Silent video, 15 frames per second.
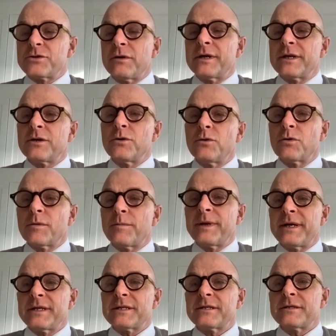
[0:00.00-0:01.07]
joined
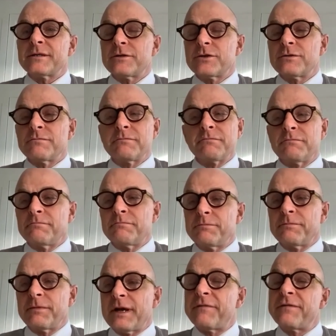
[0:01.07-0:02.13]
Coloplast
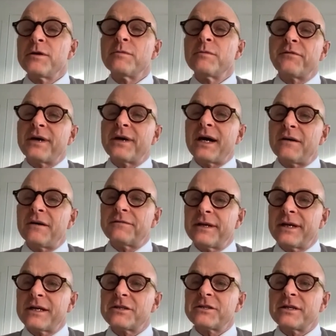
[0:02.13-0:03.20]
a few months after
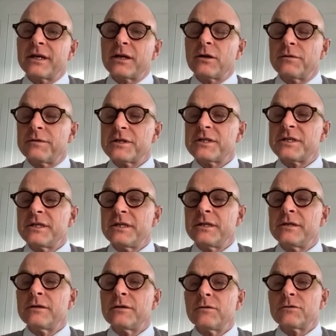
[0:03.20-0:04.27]
actually I got the
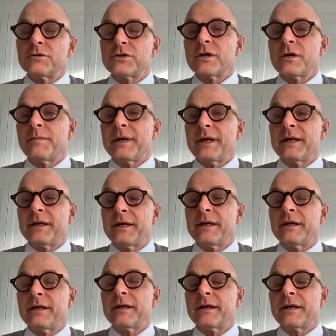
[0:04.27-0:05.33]
CEO job at
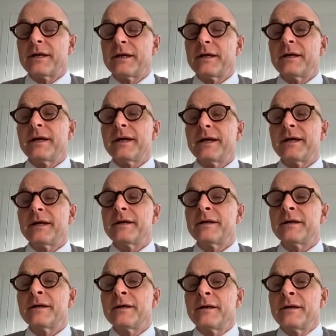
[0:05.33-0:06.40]
ALK. And
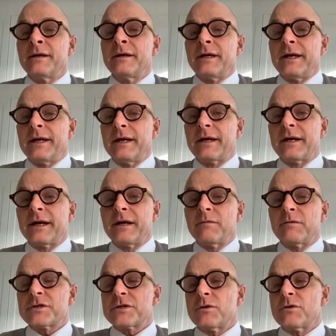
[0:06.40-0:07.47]
ALK
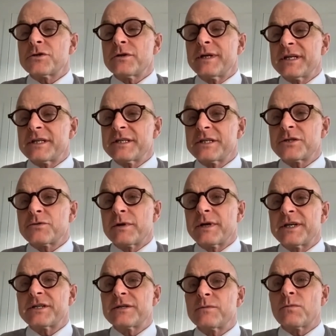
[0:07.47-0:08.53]
was also in a
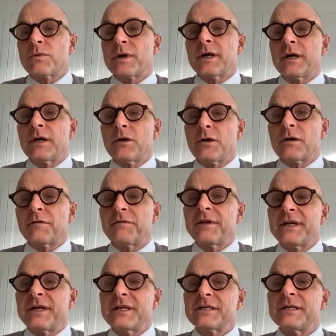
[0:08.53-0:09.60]
situation where a lot of
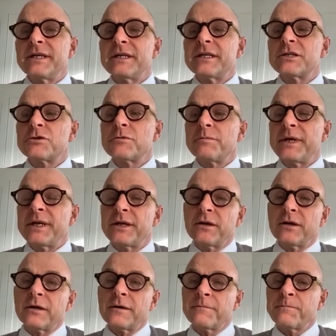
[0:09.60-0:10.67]
things needed to be
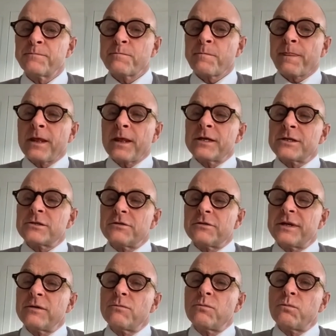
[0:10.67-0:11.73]
done. So I
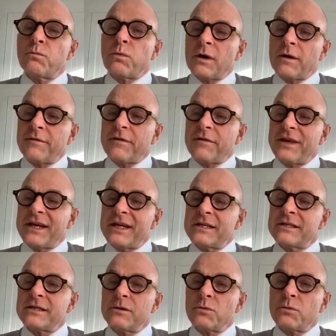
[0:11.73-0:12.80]
think one of the
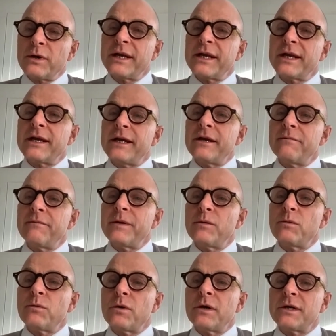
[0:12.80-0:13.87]
things it really gave me
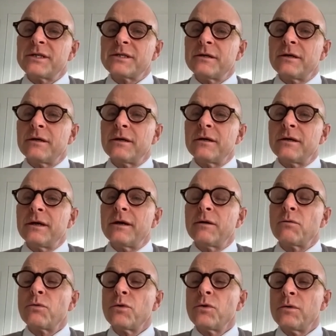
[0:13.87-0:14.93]
was a
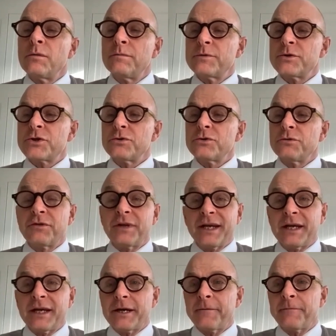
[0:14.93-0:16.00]
room to
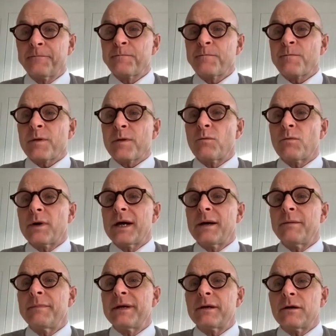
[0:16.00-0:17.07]
think, where I
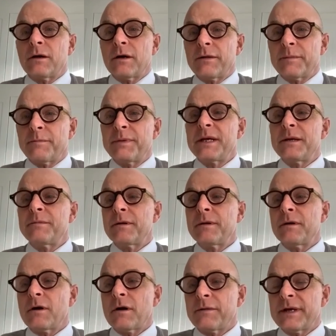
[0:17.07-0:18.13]
met other
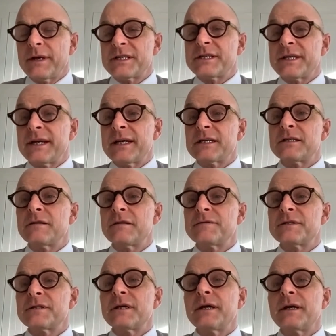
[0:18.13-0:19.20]
people, other
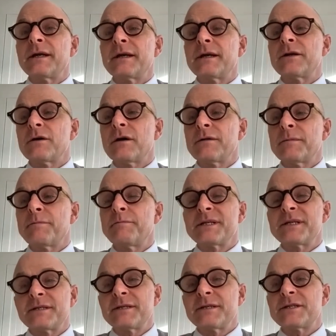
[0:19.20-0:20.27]
executives, and another
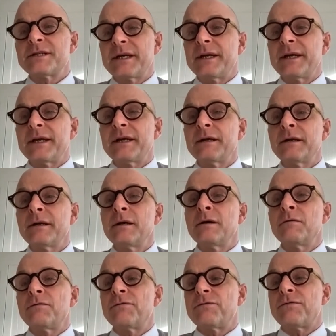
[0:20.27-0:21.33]
business setting
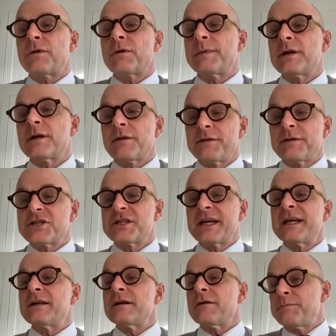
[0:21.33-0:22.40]
from another
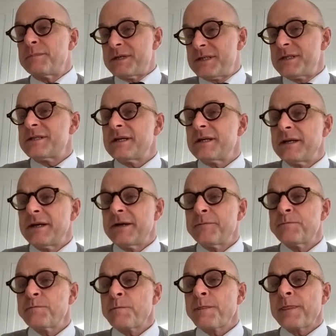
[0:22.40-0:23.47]
state of business setting.
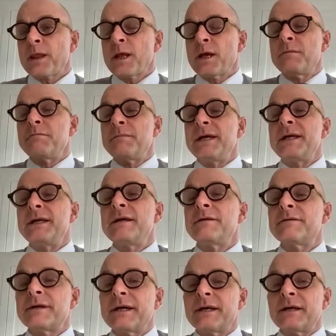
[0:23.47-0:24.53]

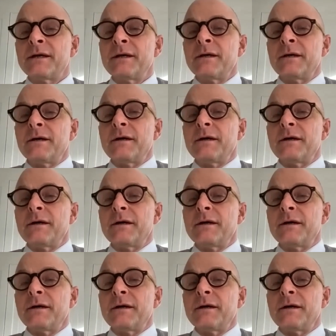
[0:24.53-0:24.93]
Meaning that